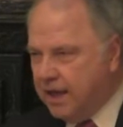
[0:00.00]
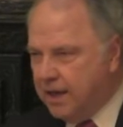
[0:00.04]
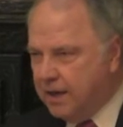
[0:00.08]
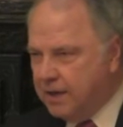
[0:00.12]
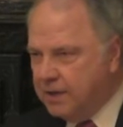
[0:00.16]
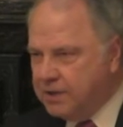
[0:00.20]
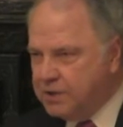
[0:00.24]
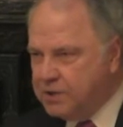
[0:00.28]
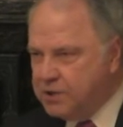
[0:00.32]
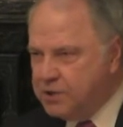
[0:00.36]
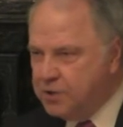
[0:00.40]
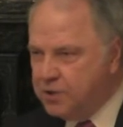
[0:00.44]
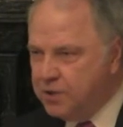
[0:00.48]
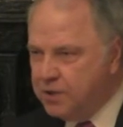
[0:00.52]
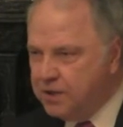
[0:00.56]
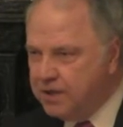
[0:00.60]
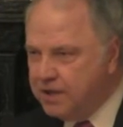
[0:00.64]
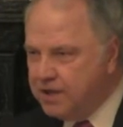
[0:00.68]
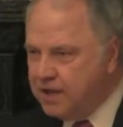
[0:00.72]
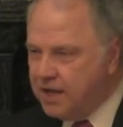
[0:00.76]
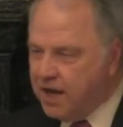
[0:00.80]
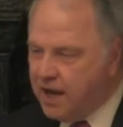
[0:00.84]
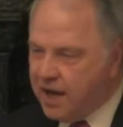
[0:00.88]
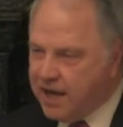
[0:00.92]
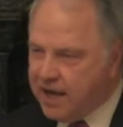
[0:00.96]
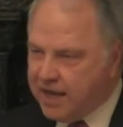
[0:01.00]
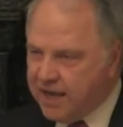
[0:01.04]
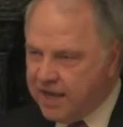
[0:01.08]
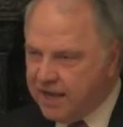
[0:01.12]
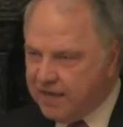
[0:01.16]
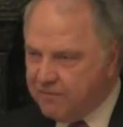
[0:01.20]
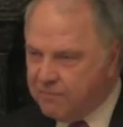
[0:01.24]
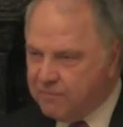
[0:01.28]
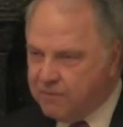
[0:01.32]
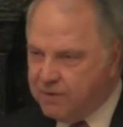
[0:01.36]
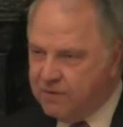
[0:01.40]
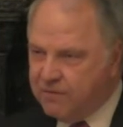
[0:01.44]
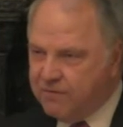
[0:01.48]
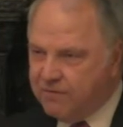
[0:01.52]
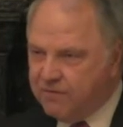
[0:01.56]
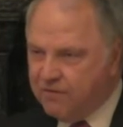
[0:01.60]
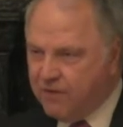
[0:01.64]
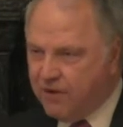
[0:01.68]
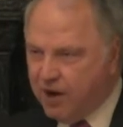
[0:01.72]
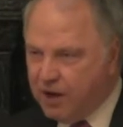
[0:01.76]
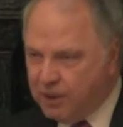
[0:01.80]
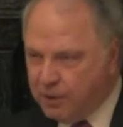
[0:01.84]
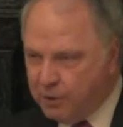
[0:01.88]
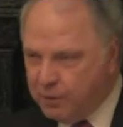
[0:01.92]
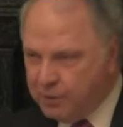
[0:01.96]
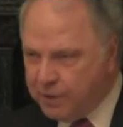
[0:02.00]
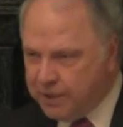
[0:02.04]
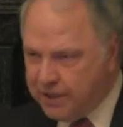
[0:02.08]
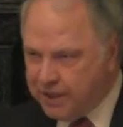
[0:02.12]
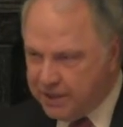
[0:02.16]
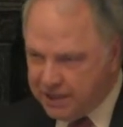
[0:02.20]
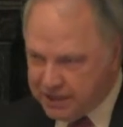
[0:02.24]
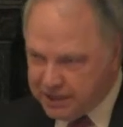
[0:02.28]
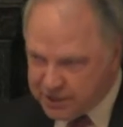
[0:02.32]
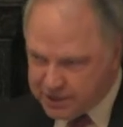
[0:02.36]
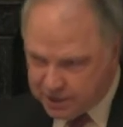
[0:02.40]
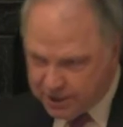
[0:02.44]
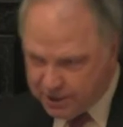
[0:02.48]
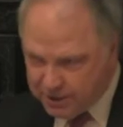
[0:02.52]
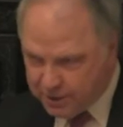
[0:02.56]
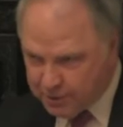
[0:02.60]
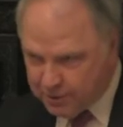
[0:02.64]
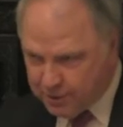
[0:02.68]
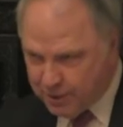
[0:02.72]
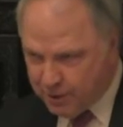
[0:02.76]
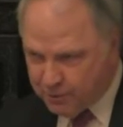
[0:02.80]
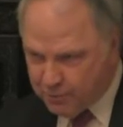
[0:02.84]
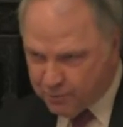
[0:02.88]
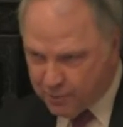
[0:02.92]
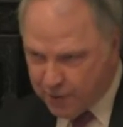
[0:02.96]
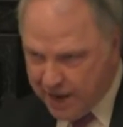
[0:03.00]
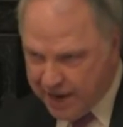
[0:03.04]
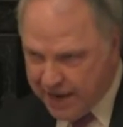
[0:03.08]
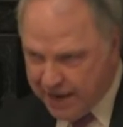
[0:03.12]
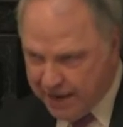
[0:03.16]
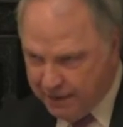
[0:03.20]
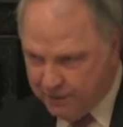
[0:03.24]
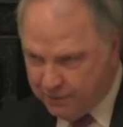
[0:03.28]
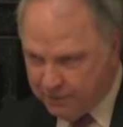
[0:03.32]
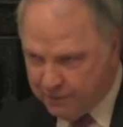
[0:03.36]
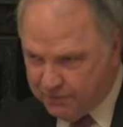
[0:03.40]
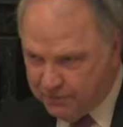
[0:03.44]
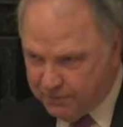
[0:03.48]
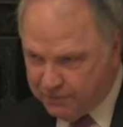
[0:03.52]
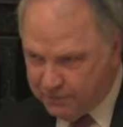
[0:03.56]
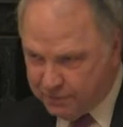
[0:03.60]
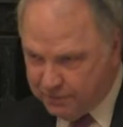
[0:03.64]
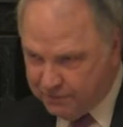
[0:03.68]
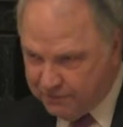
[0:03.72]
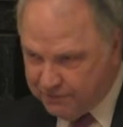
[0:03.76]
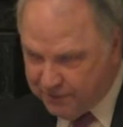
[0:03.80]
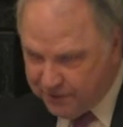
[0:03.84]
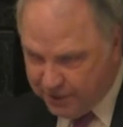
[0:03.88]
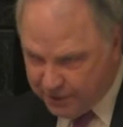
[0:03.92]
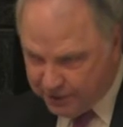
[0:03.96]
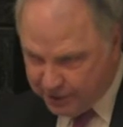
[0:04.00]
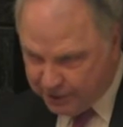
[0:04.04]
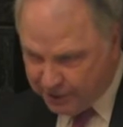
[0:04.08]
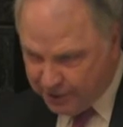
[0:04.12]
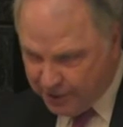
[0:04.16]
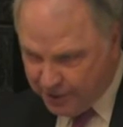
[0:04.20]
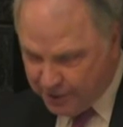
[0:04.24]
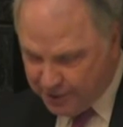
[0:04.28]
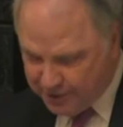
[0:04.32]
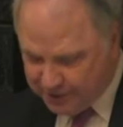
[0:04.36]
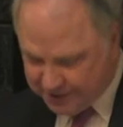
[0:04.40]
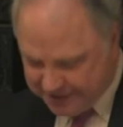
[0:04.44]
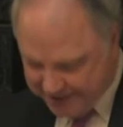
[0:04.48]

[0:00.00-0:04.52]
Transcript: Uh, Judith and I have been following each other around for a very long